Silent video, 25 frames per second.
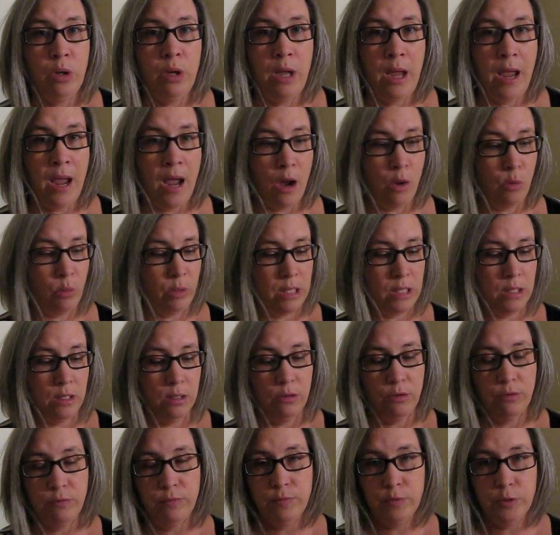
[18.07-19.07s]
how we
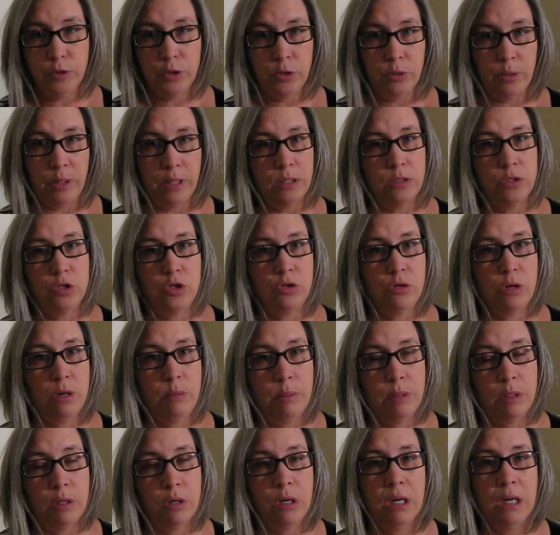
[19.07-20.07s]
killed flu and strep
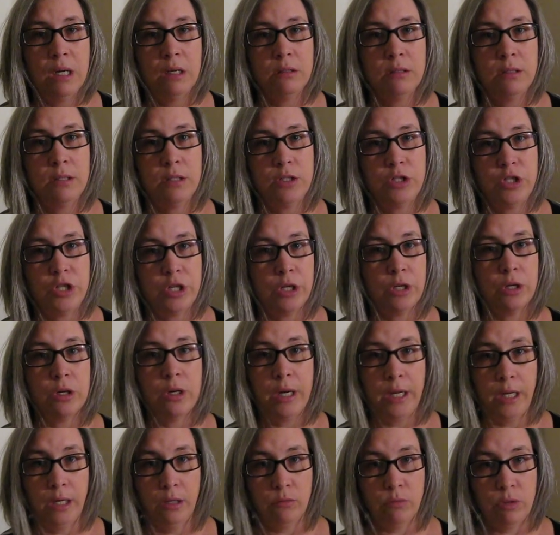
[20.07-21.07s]
in our house this year
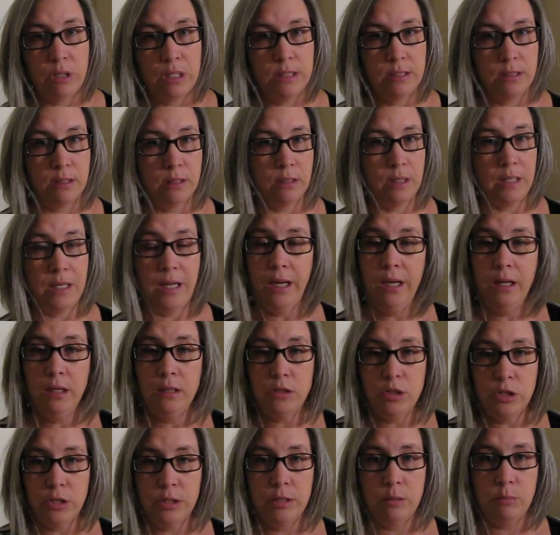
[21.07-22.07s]
and recently, and
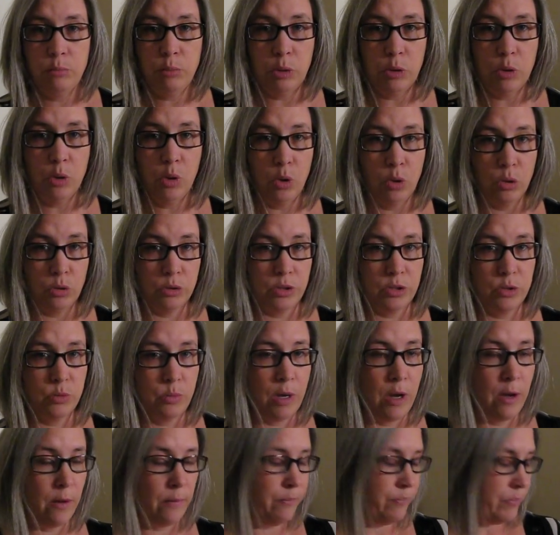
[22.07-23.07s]
just simple colds as
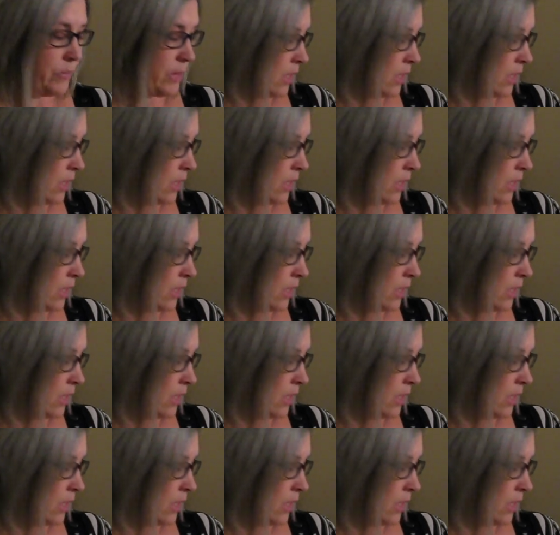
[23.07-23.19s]
well.